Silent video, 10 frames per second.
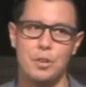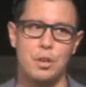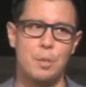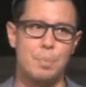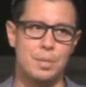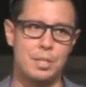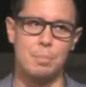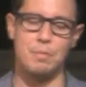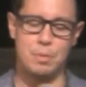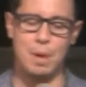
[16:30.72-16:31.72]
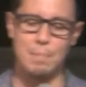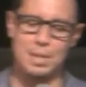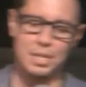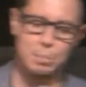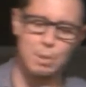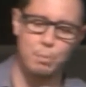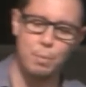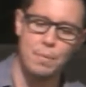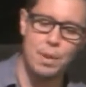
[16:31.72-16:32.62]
group, some of you might be these people.